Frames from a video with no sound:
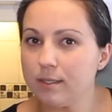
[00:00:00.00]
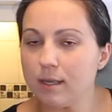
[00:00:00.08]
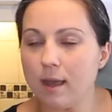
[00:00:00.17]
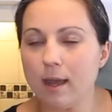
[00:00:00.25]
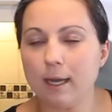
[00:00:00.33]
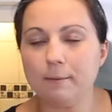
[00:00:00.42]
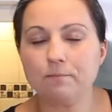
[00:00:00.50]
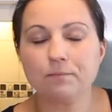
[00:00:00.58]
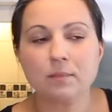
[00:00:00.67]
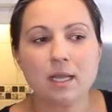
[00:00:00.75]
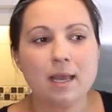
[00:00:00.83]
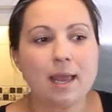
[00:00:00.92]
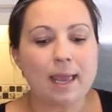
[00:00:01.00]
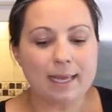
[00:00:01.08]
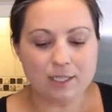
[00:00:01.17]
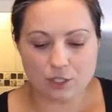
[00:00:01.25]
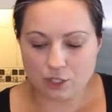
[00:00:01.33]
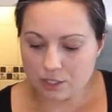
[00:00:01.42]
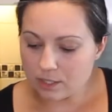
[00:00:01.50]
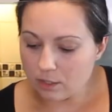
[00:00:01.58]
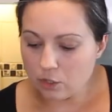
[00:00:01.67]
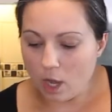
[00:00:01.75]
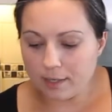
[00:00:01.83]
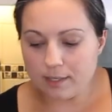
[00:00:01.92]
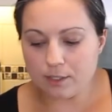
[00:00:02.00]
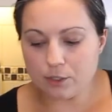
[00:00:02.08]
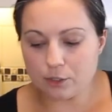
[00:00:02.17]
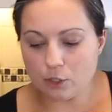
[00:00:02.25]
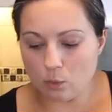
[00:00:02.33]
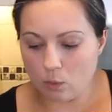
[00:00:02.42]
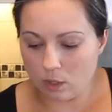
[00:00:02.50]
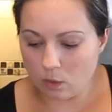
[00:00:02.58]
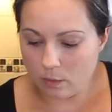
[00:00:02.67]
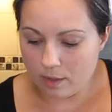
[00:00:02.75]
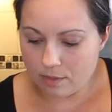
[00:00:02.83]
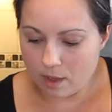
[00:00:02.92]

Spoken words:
It's just a lot easier to work with.